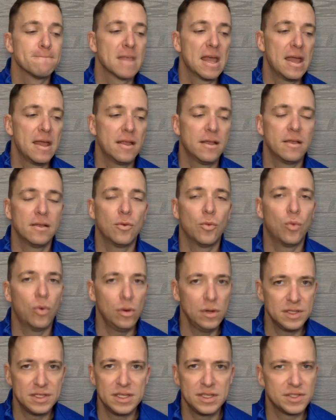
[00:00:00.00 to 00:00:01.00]
And
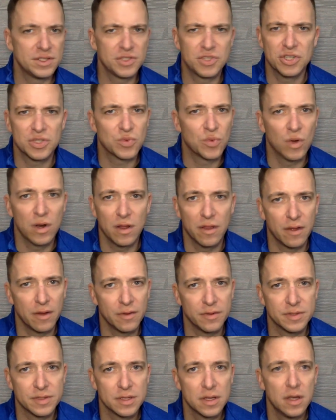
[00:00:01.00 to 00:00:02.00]
warranties is just one of
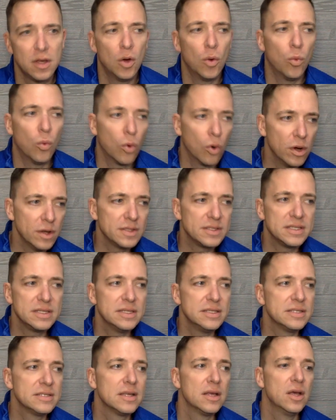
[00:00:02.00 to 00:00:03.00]
those.
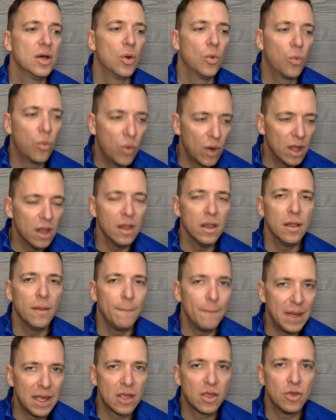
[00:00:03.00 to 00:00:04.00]
Warranties will
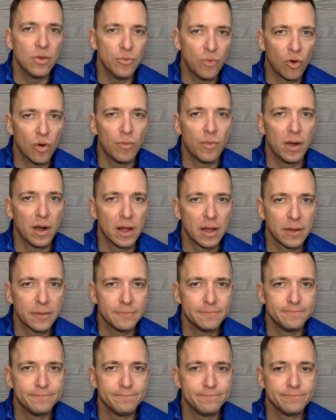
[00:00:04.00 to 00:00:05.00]
make you more money.
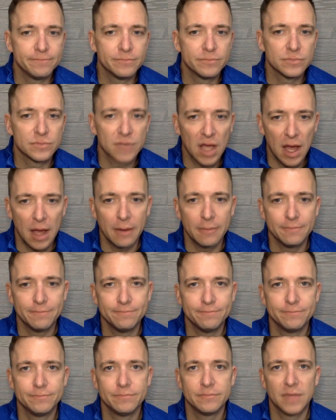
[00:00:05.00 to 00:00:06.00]
Okay,
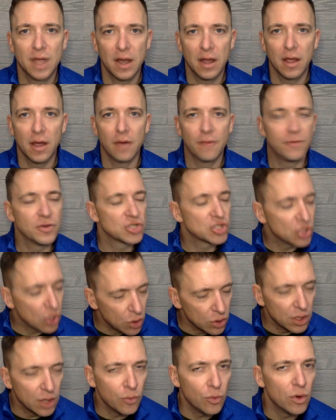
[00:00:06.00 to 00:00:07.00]
there you go. If you're
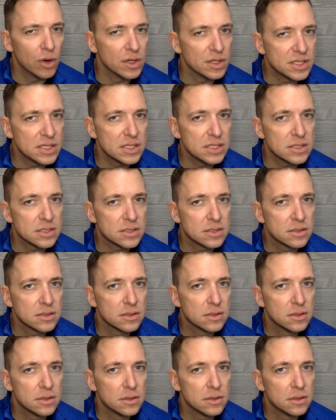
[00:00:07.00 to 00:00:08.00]
sold on warranties,
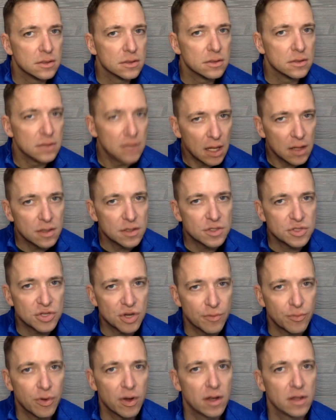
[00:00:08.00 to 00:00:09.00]
now let's
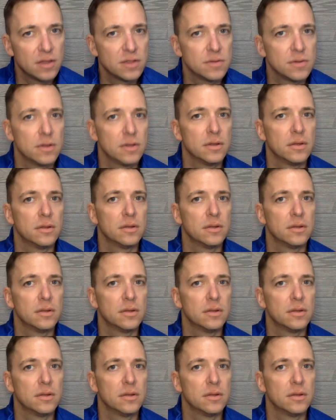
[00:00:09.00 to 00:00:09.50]
jump right into it.